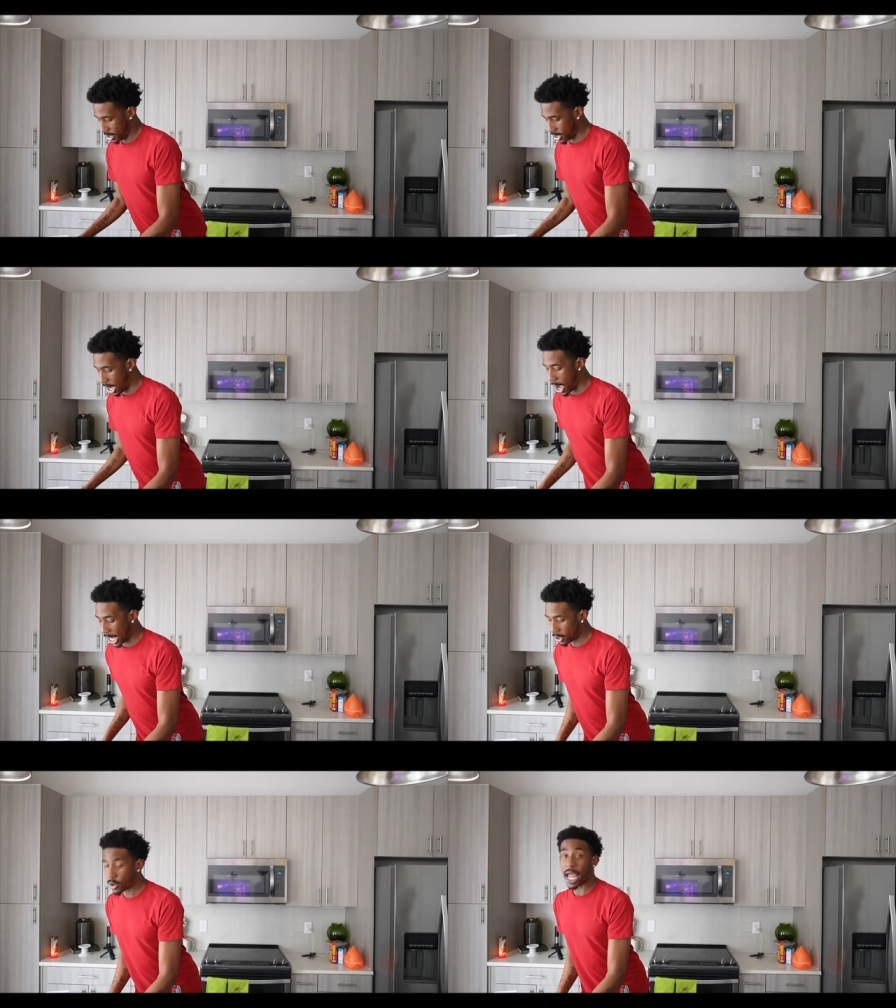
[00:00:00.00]
yeah.
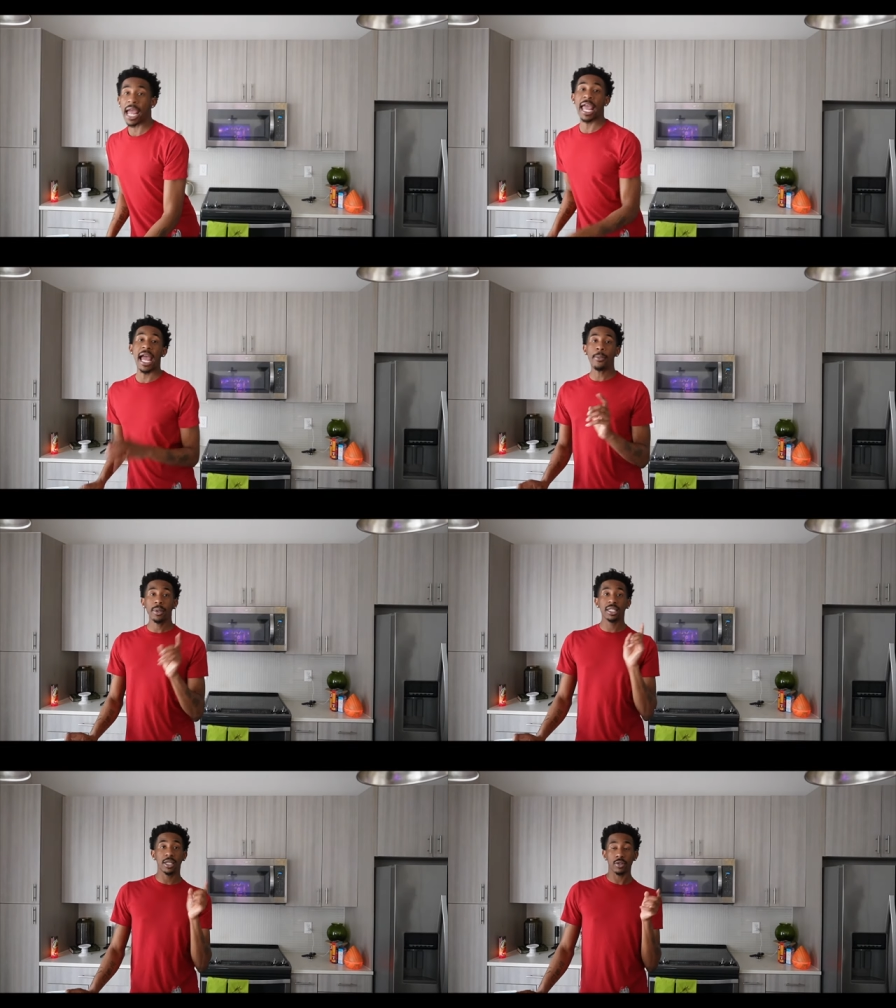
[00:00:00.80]
I don't.
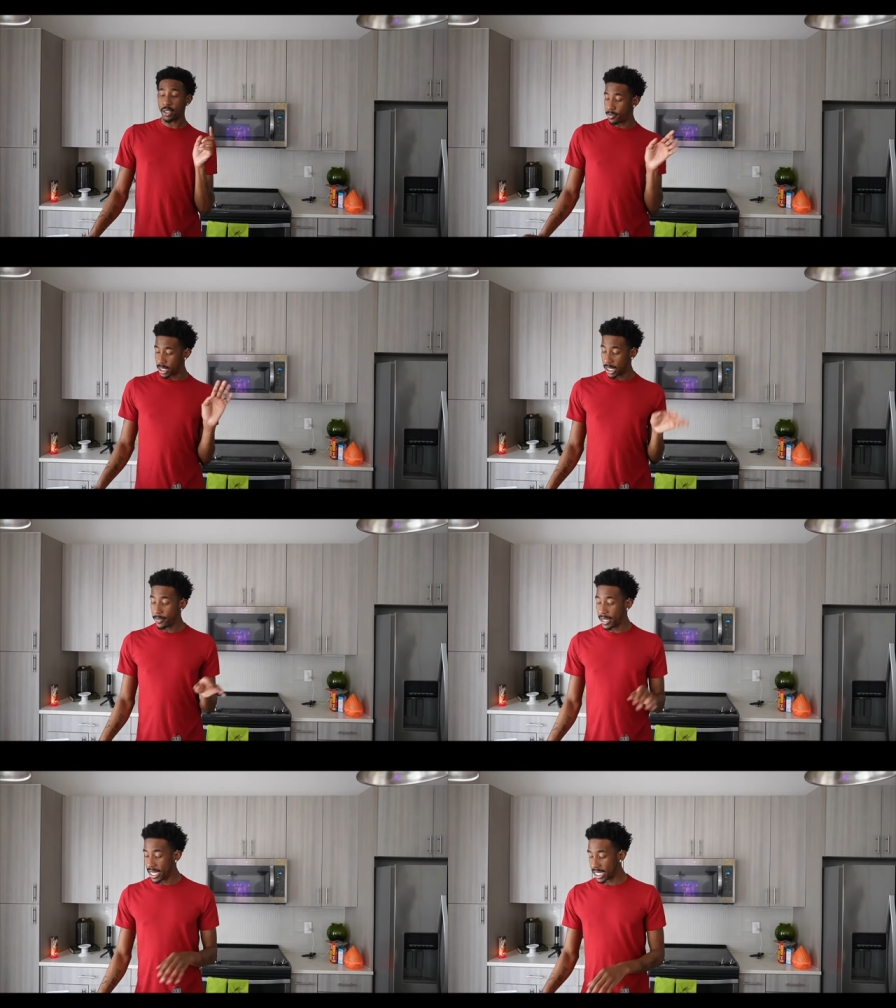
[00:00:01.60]
Apple is on some, some
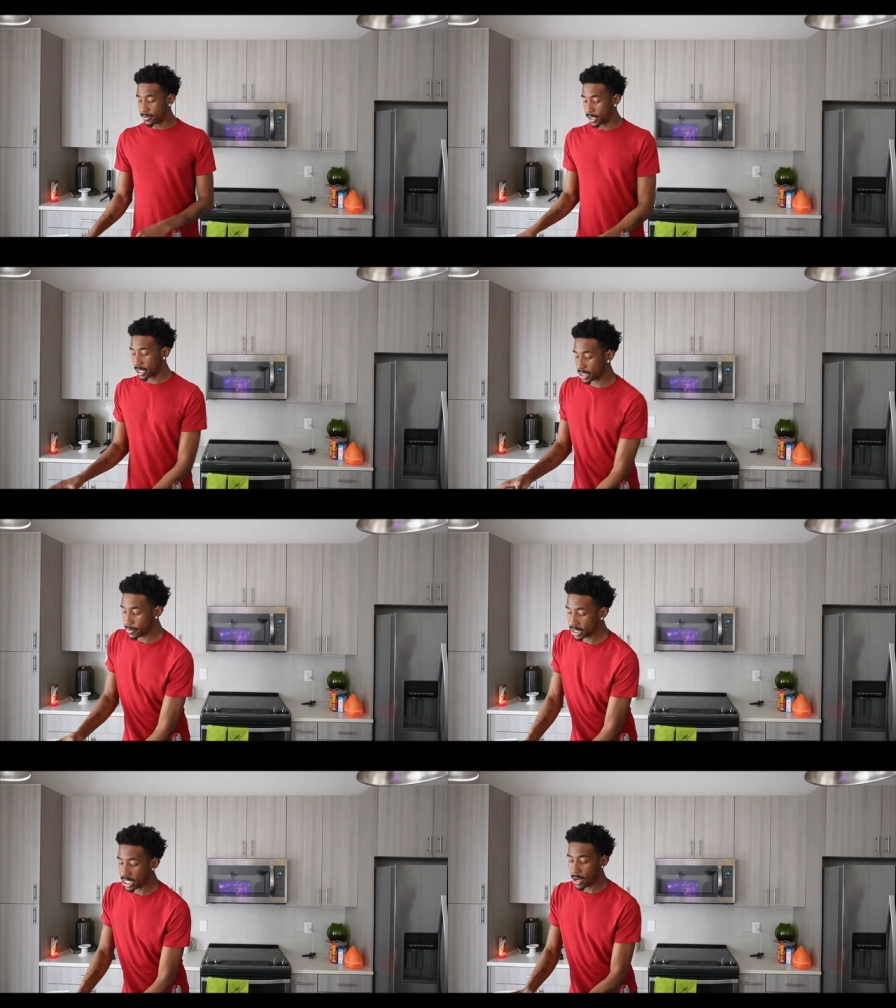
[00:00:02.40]
BS because let
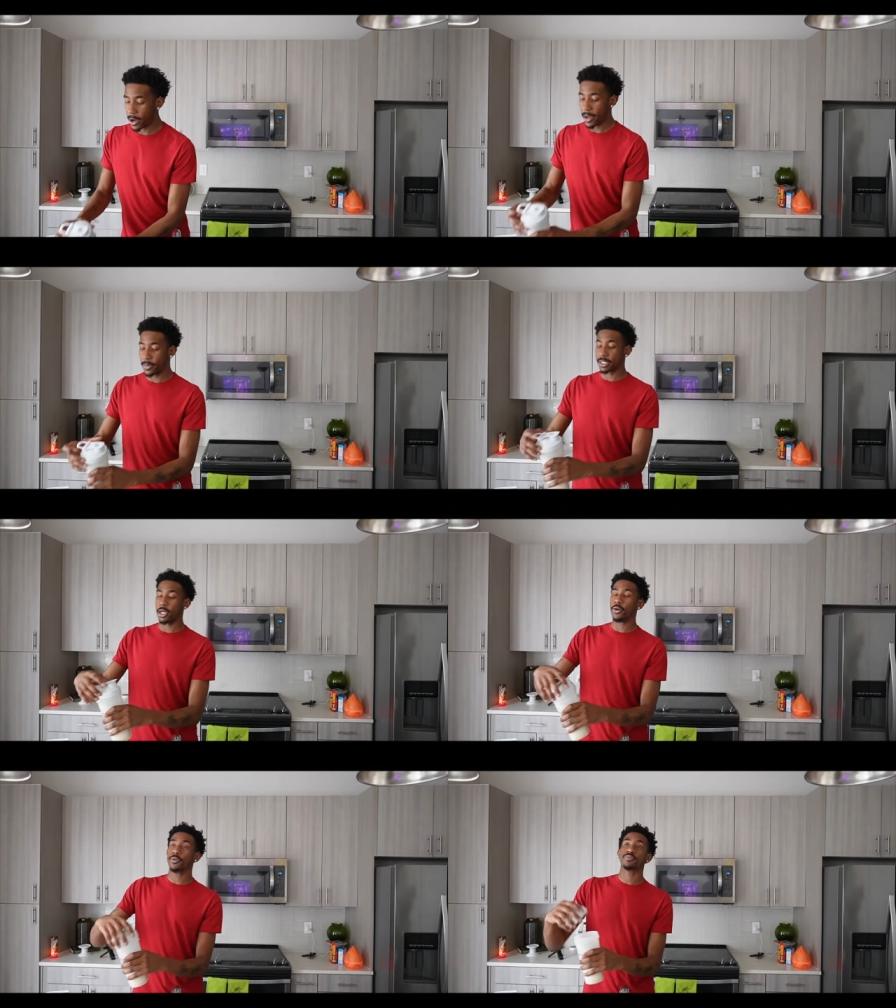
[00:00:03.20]
me tell y'all what happened.
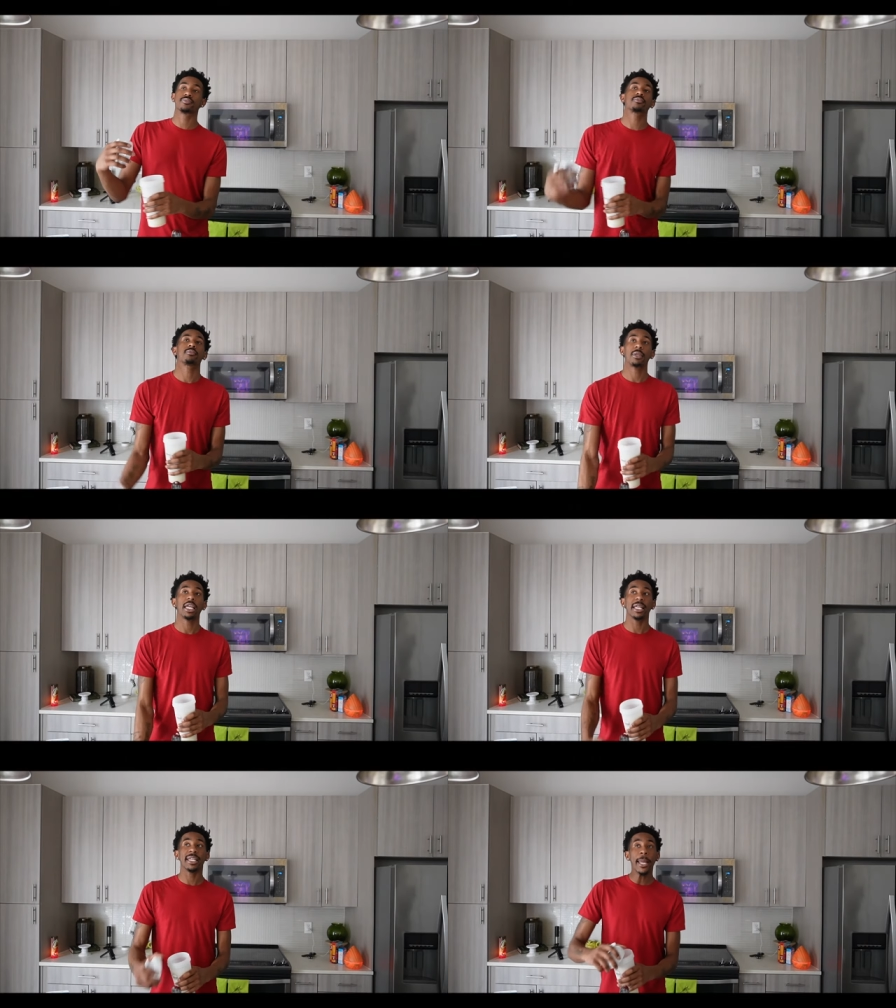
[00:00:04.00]
So
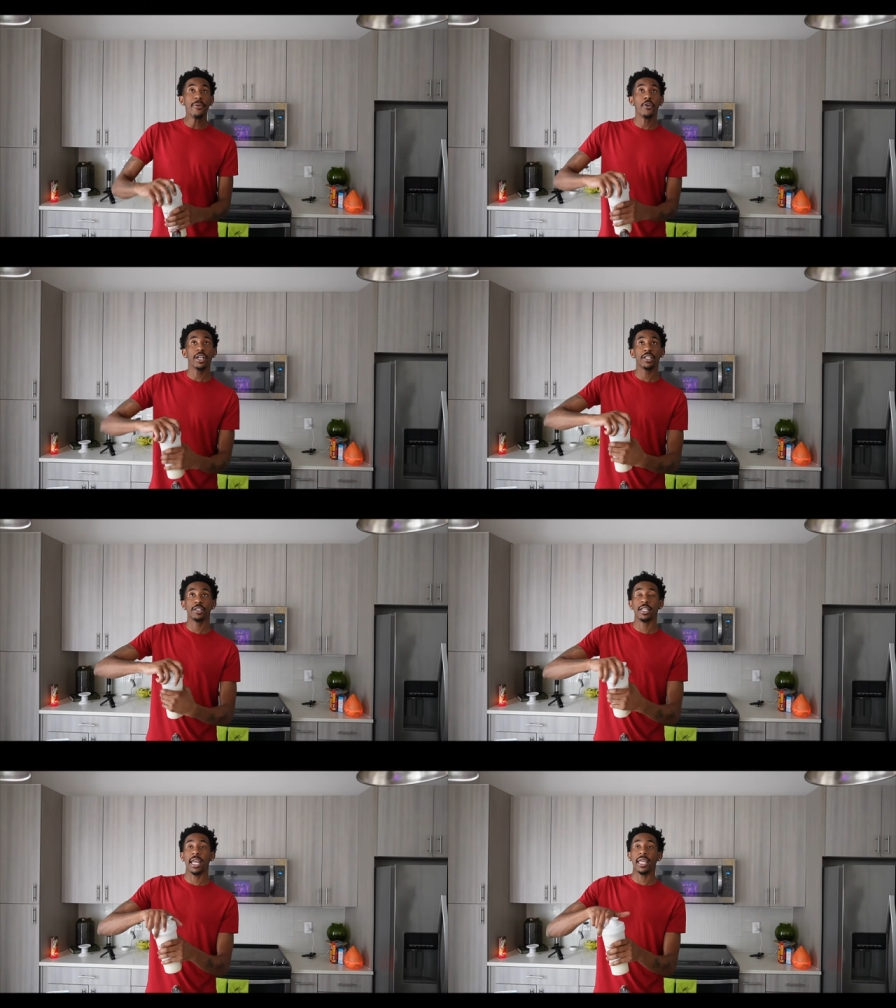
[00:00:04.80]
the day before
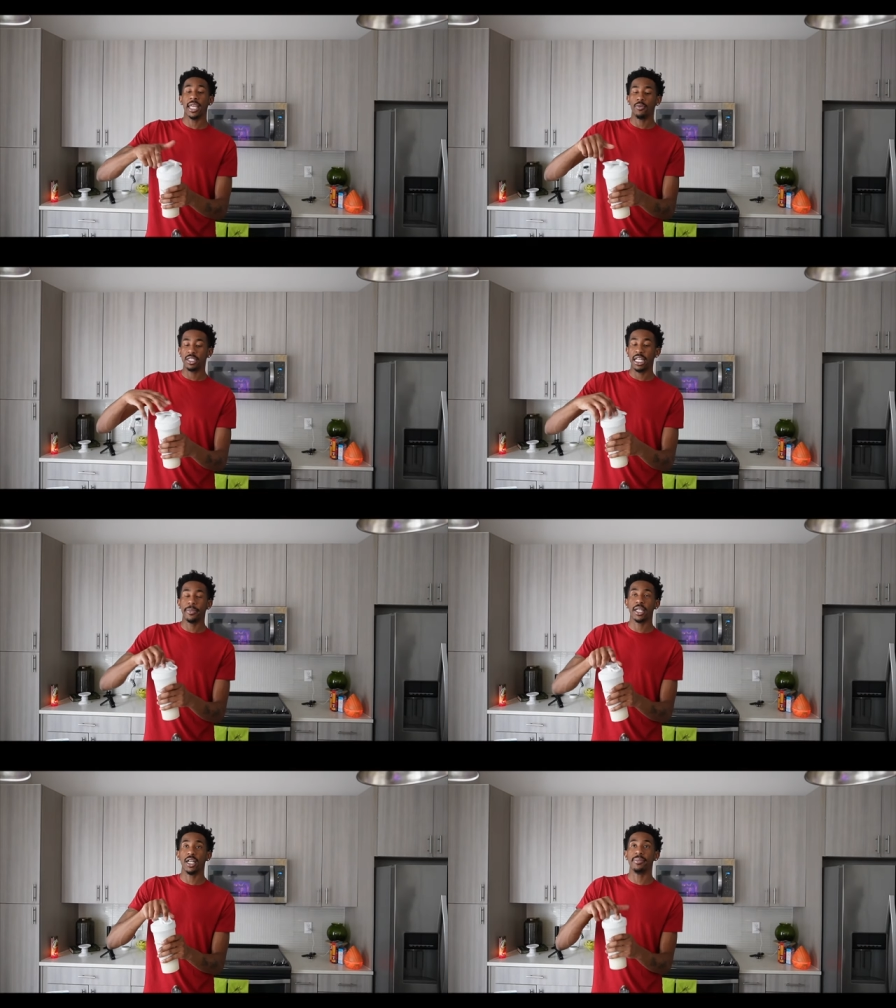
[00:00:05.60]
yesterday, it was telling
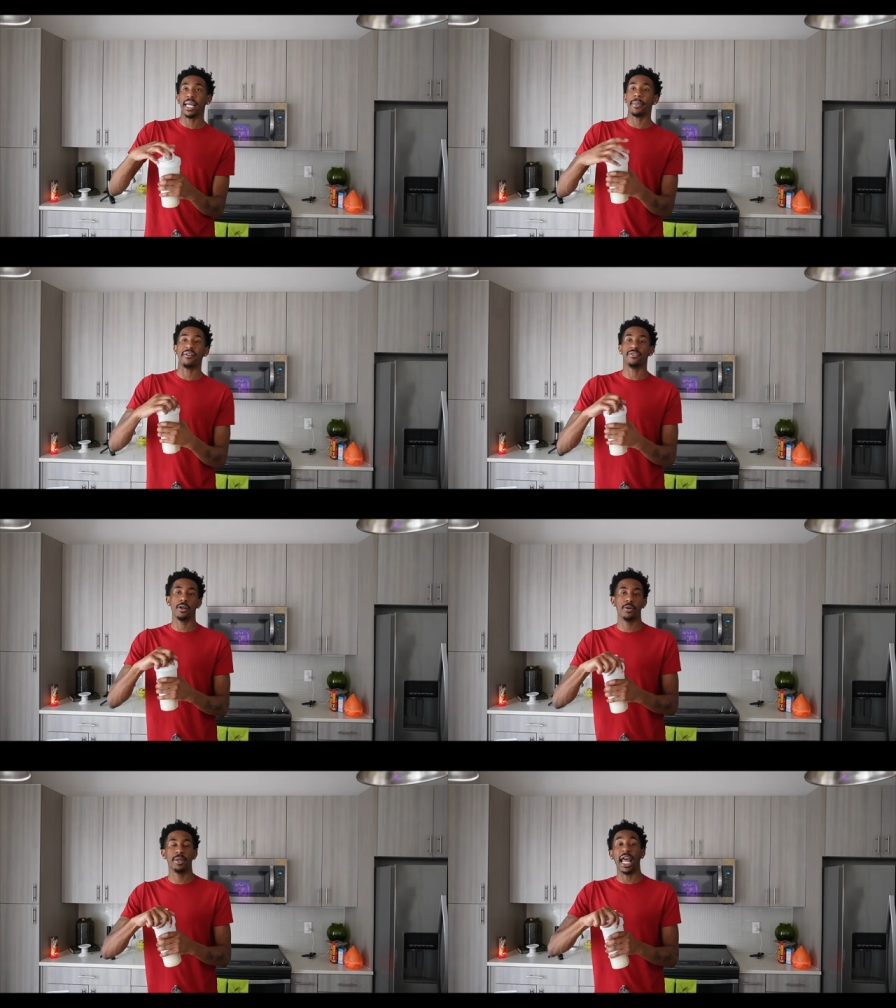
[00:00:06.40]
me to update my
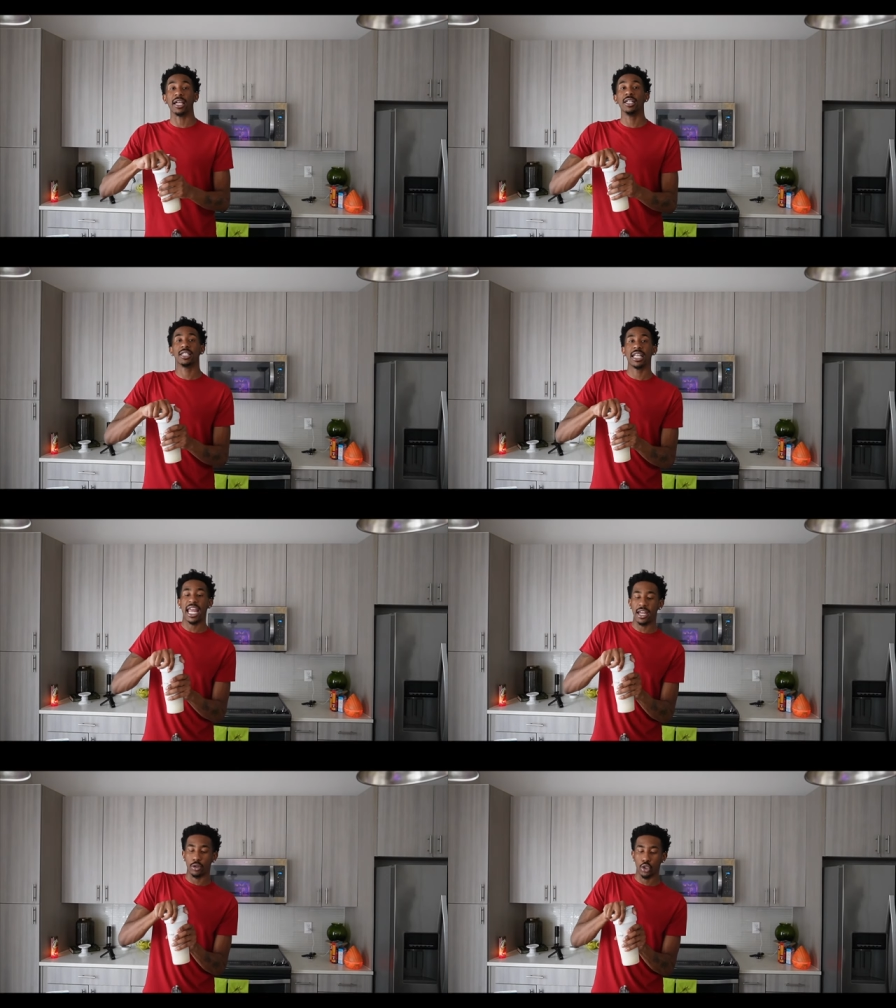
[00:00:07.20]
phone, but I couldn't because I
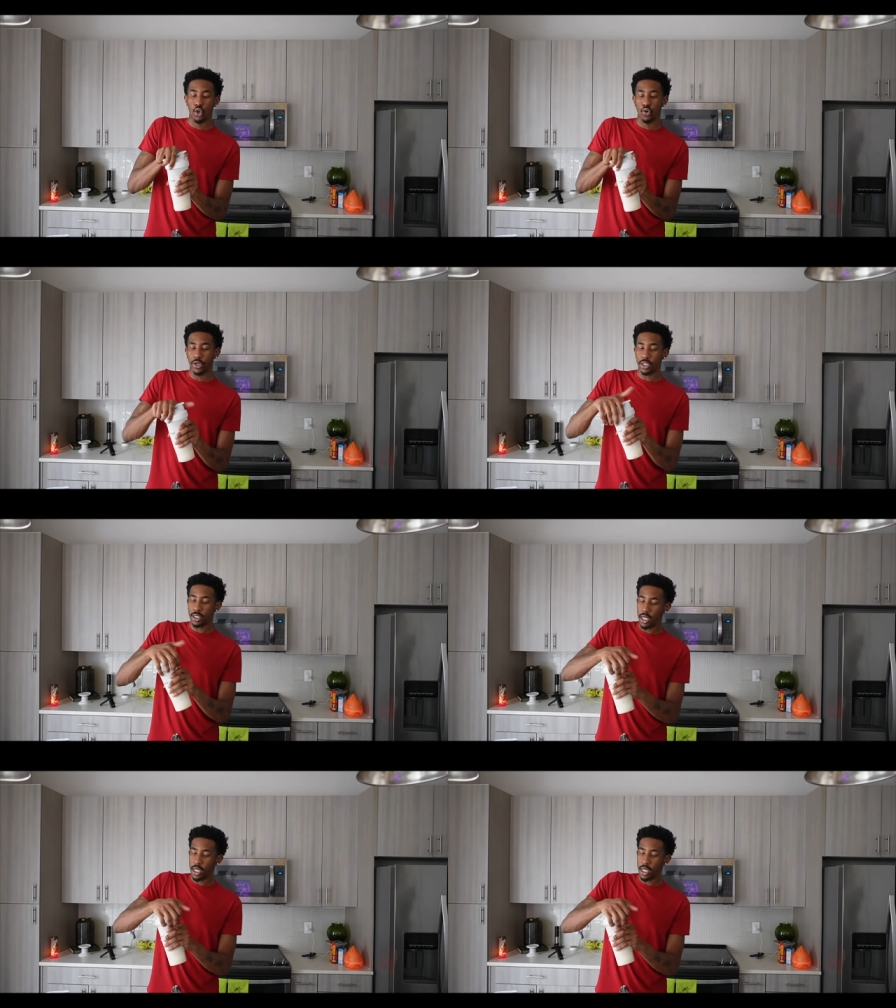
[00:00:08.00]
had no storage.